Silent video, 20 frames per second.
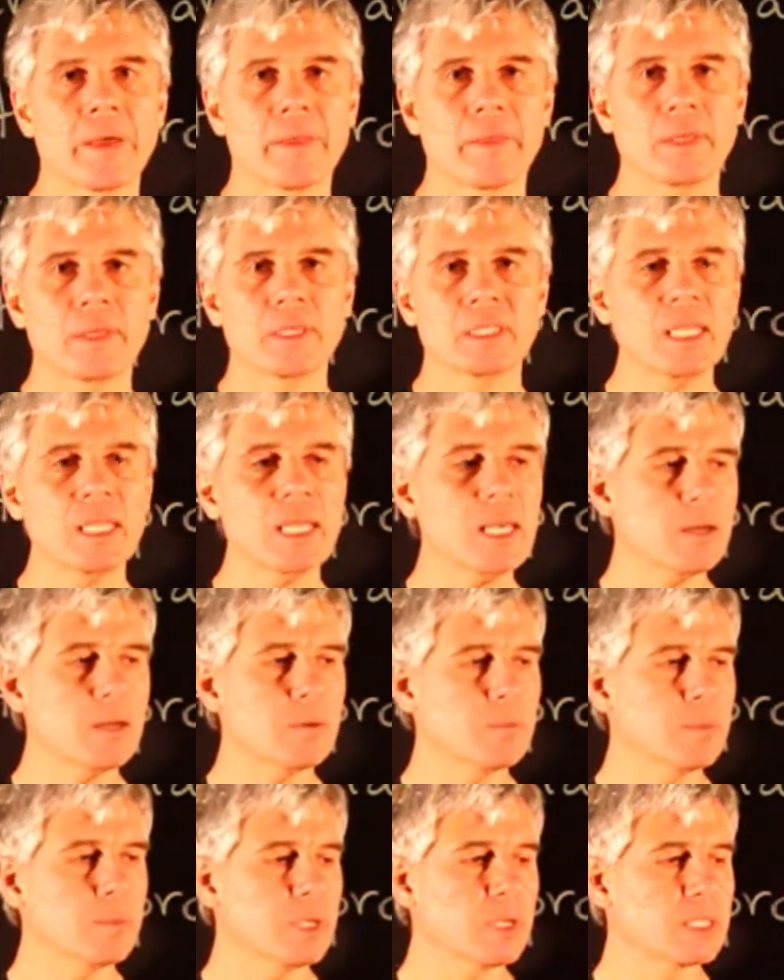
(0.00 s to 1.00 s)
This
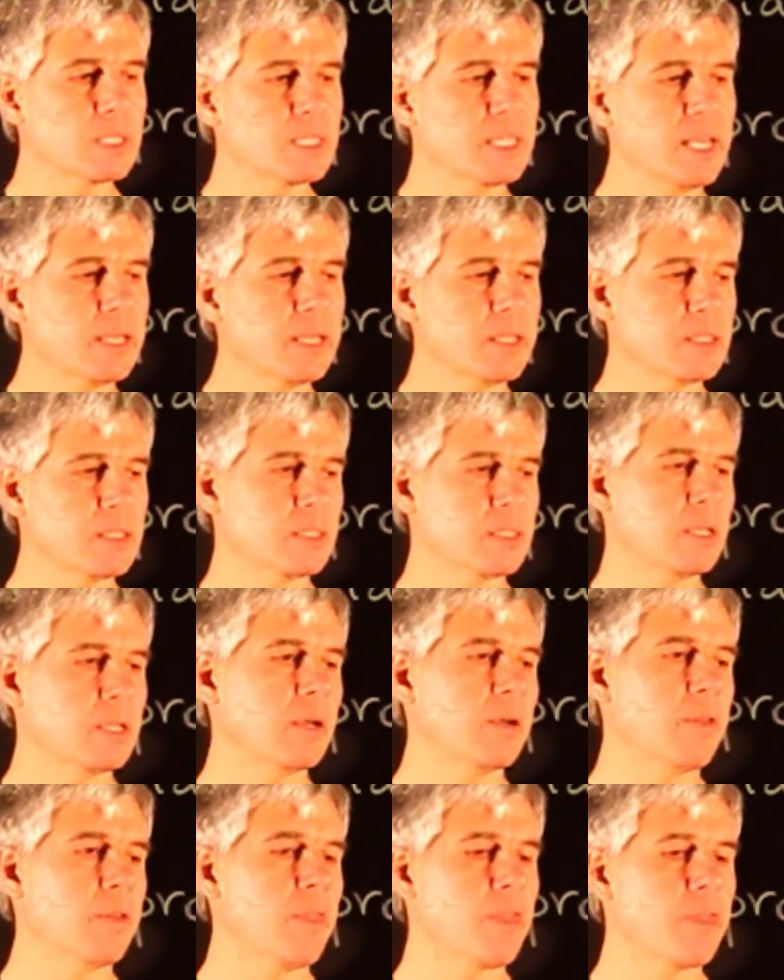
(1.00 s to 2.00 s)
theorem says
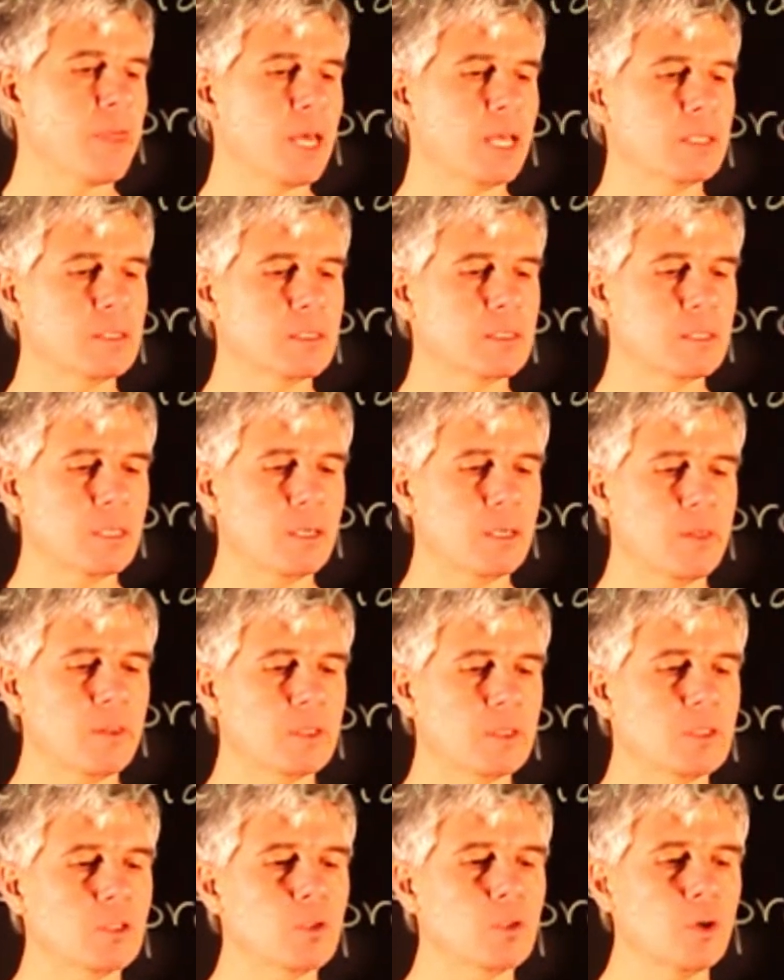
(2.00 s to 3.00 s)
that the
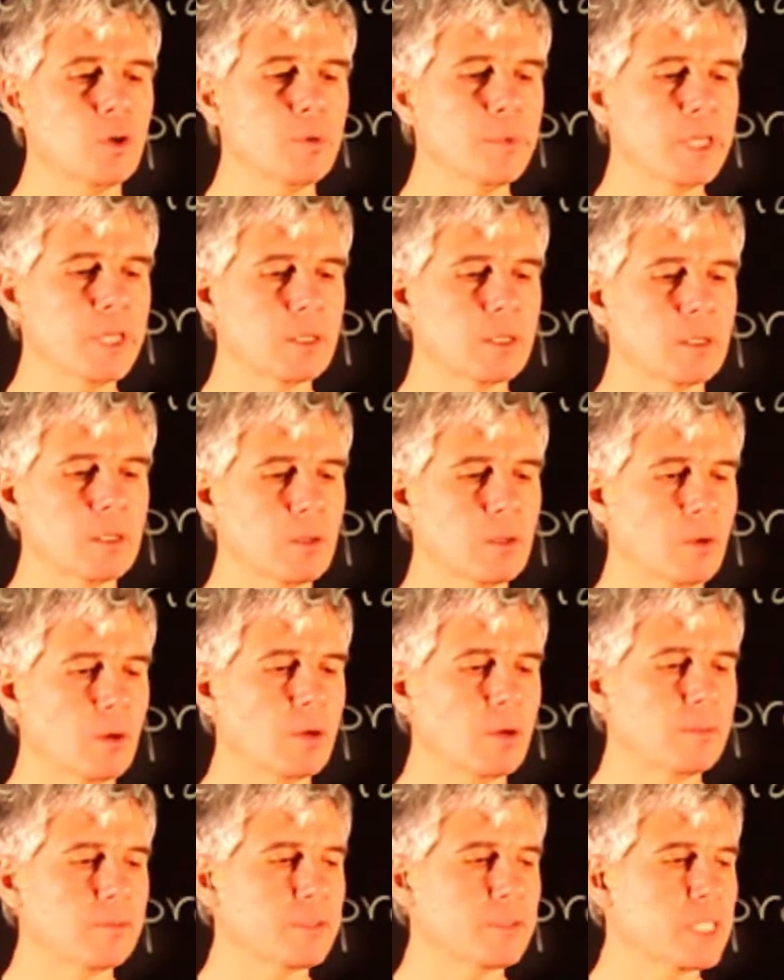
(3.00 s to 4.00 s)
determinant
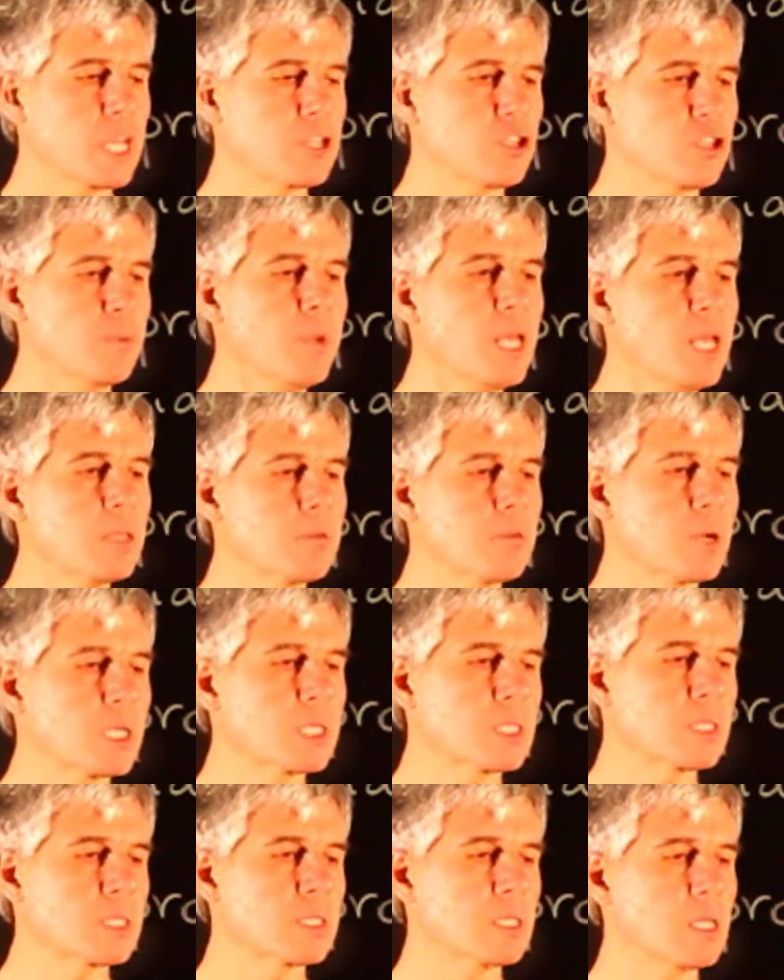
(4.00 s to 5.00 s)
of such a
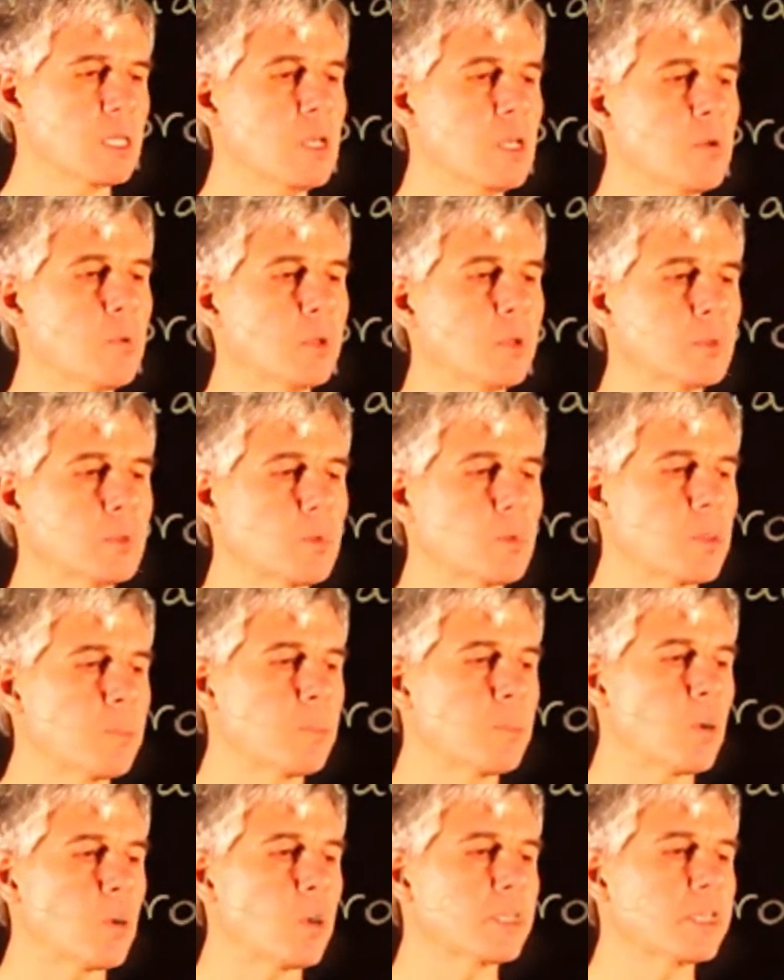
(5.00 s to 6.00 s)
matrix is equal to the
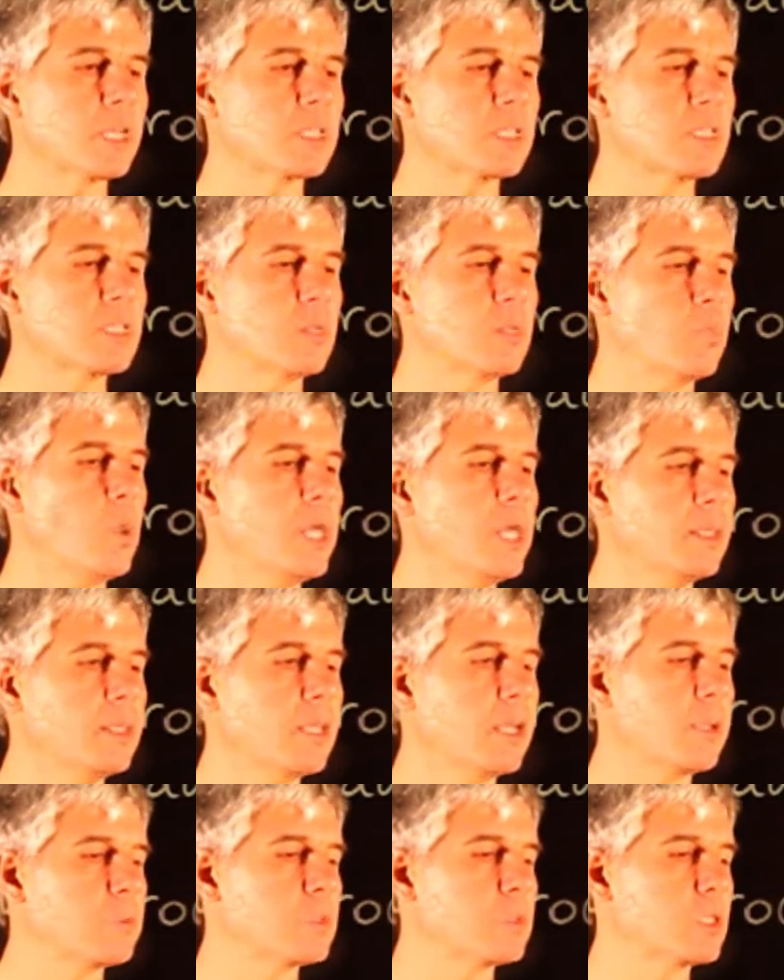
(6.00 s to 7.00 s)
product d1
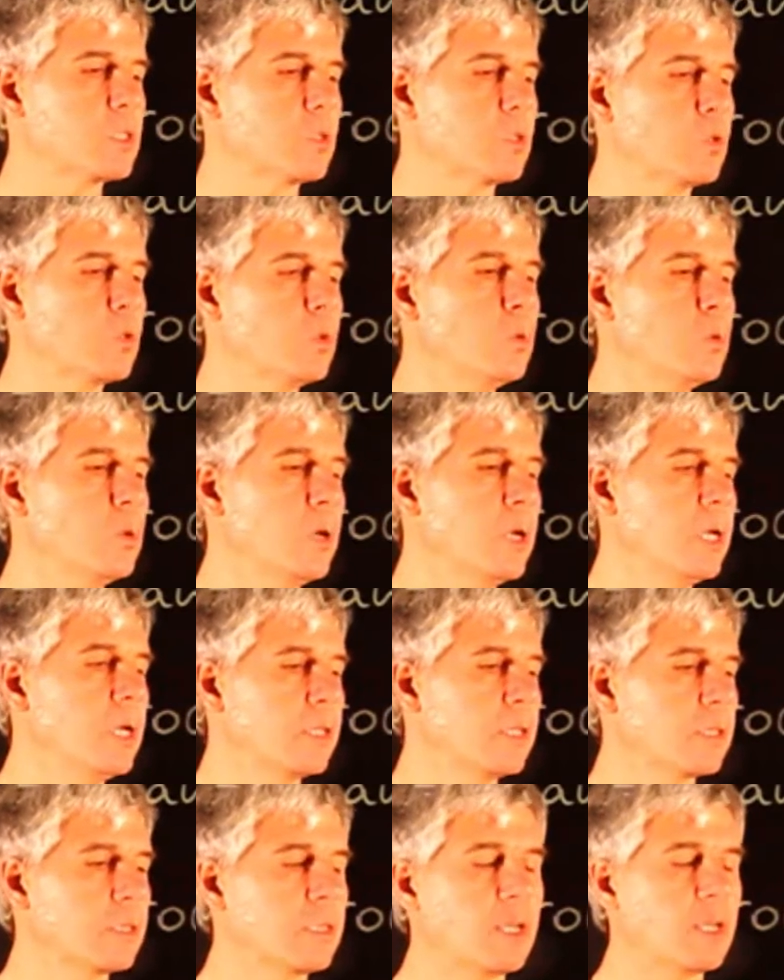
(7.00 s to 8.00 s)
times d2
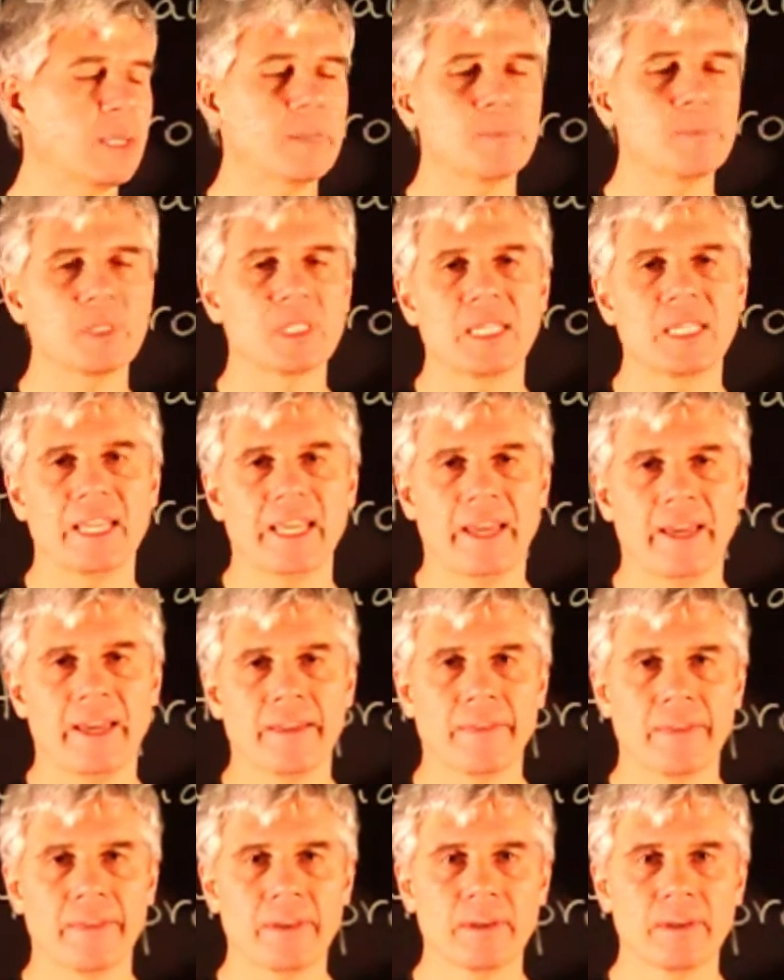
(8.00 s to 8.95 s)
times dn.